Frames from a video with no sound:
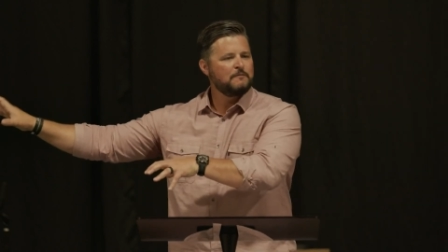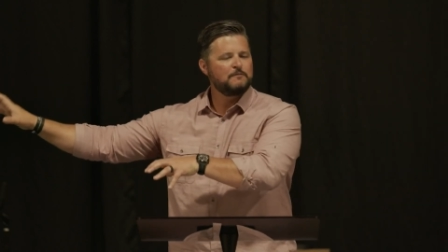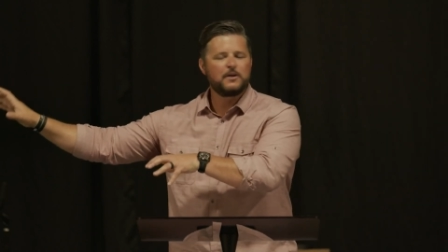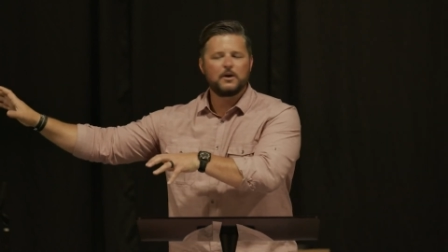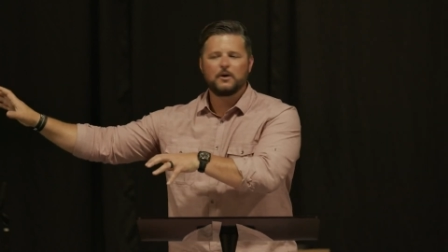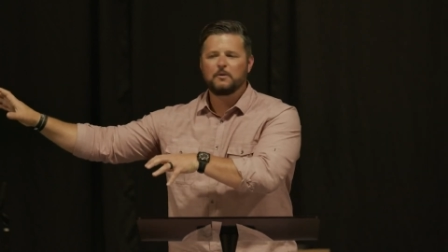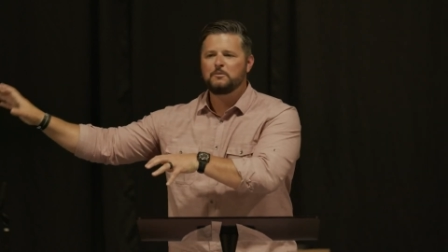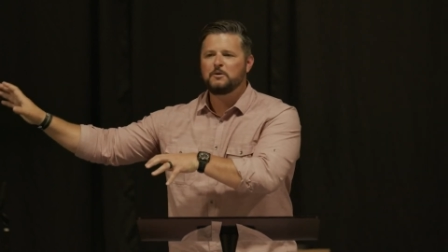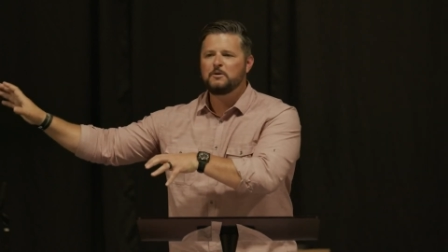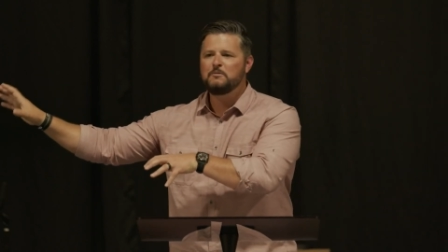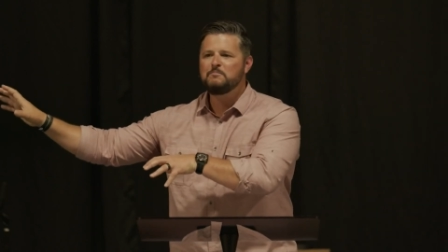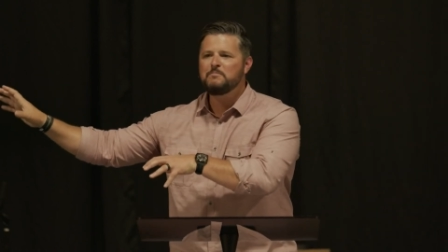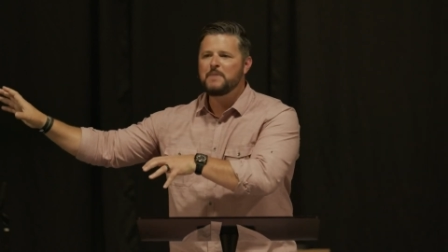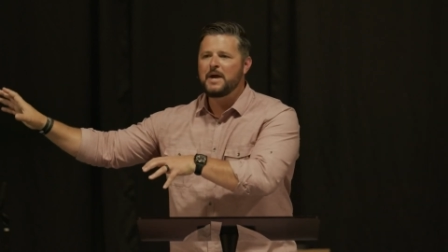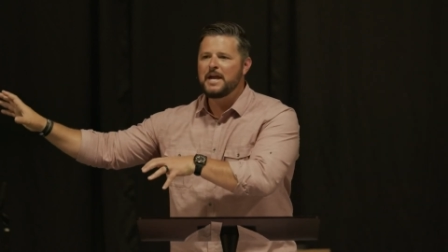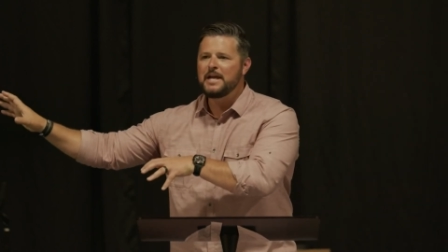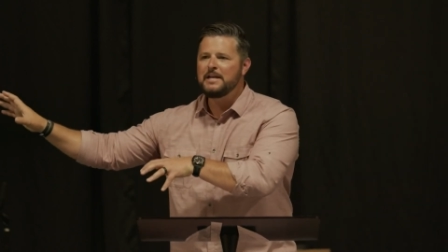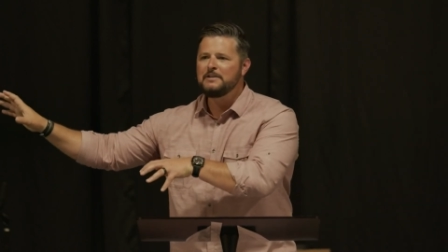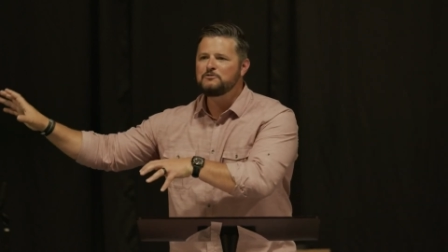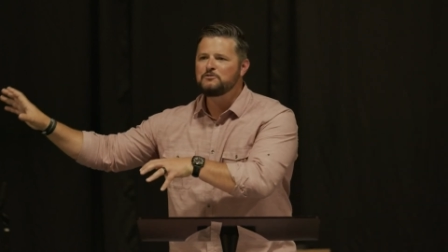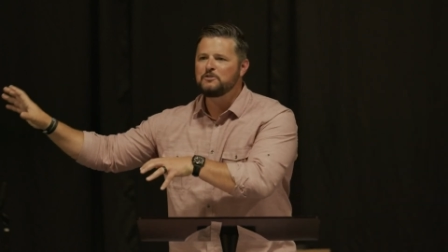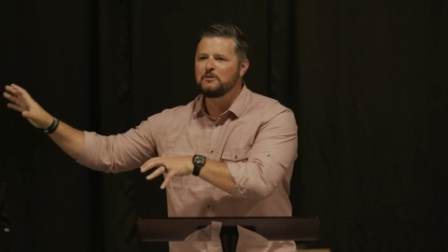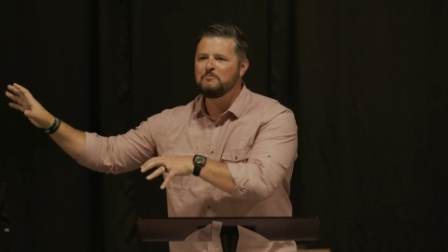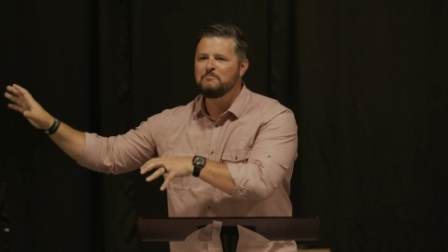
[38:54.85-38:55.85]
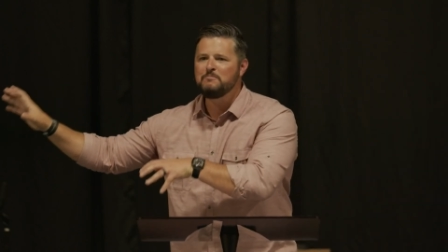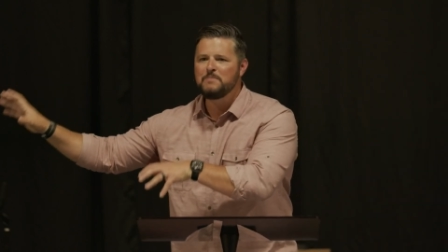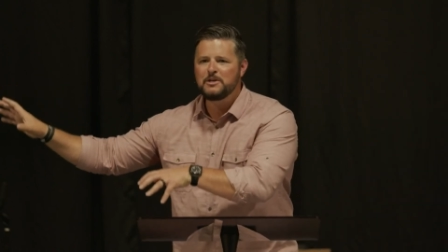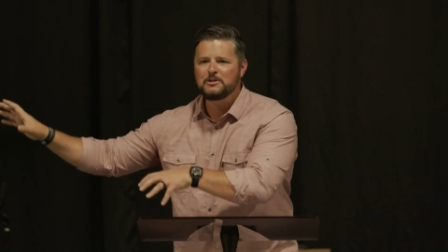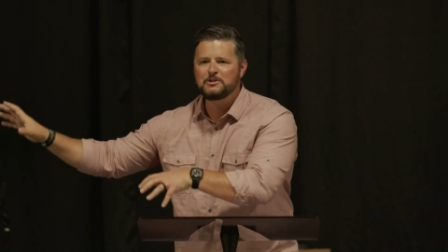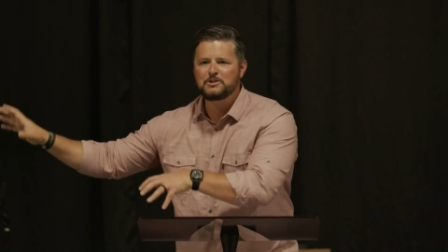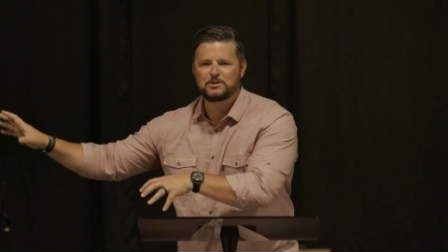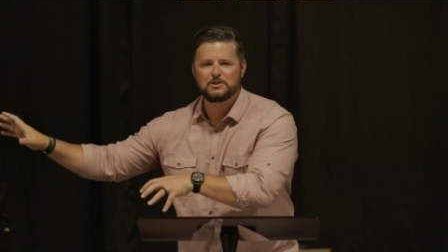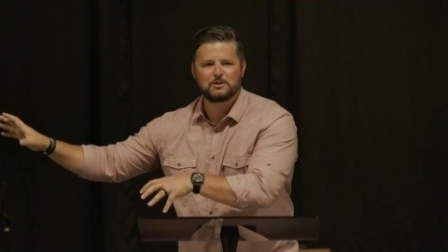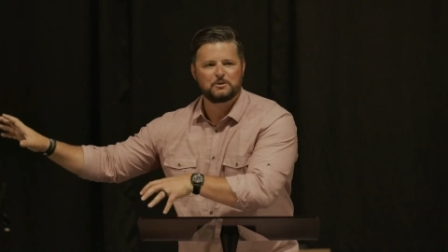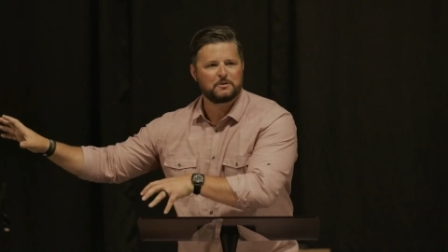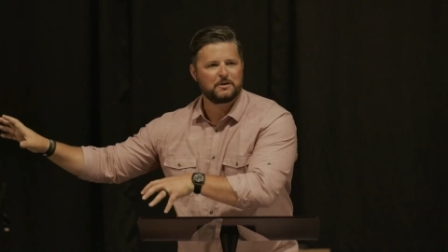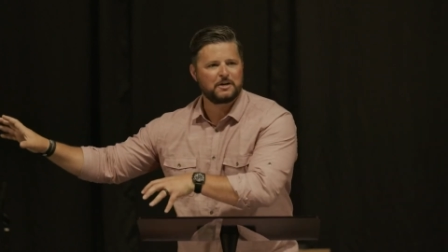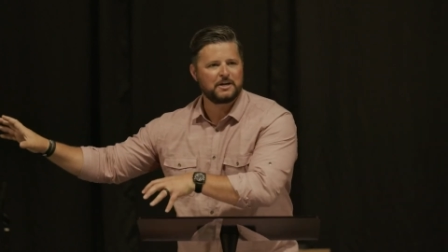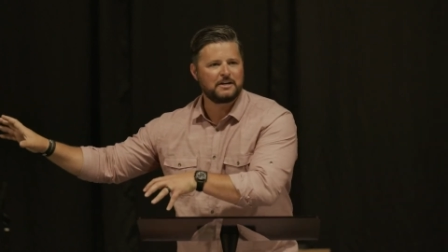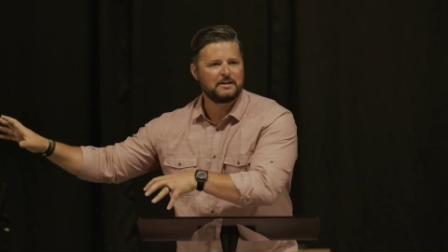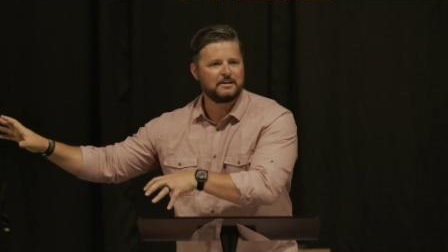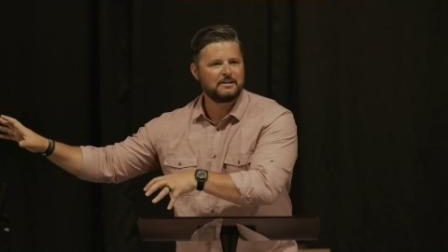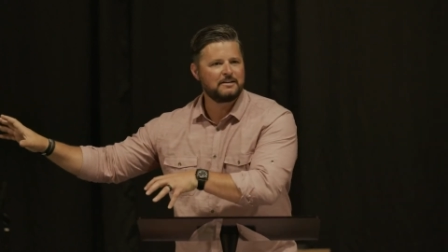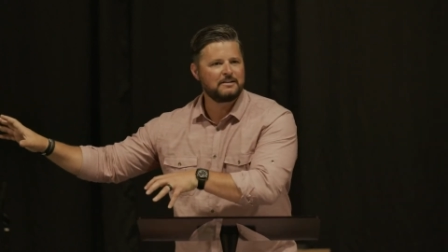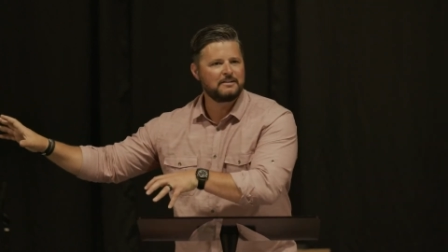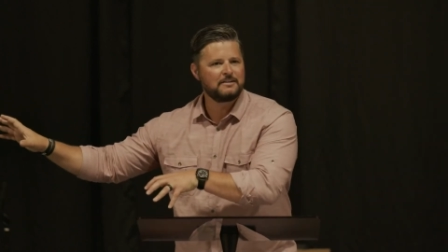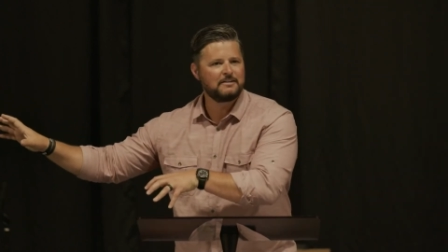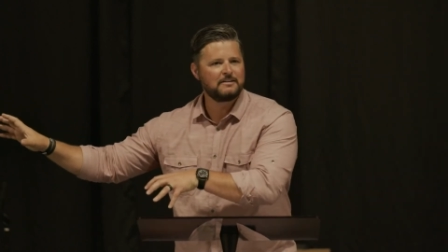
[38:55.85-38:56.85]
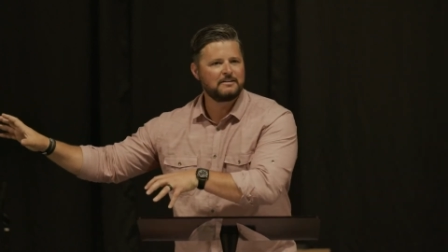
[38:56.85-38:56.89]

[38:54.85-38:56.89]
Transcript: there remains a mystery